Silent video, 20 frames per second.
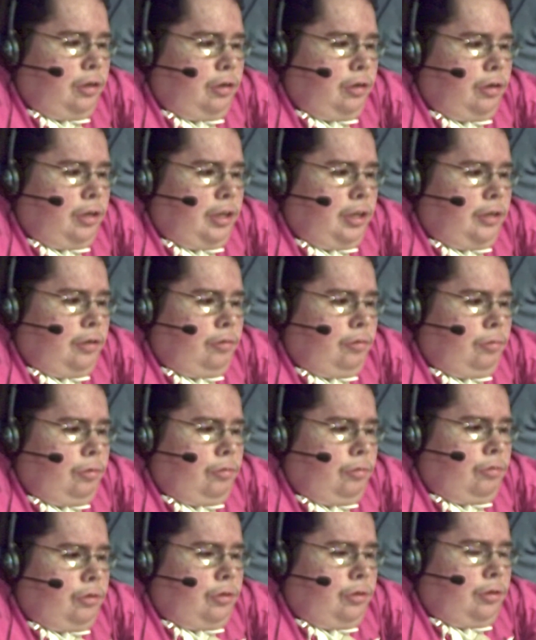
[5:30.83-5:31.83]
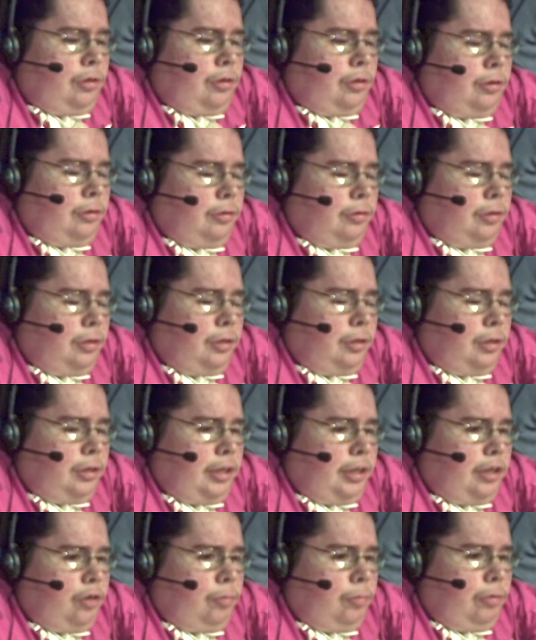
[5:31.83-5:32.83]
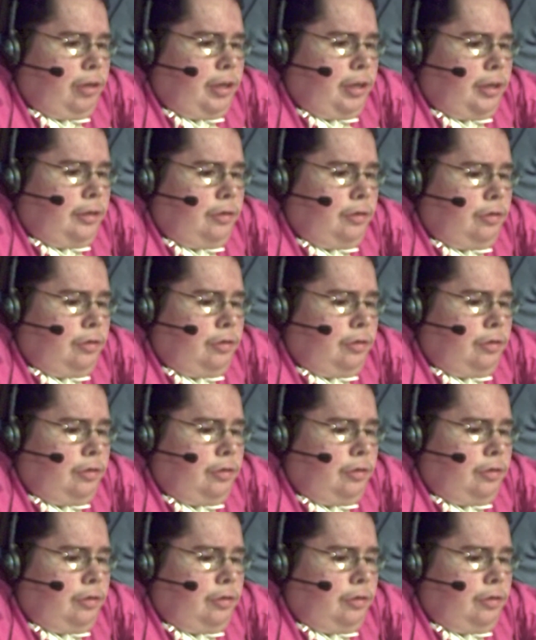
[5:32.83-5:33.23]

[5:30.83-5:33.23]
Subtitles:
and the Rhodes, Daniel Bryan,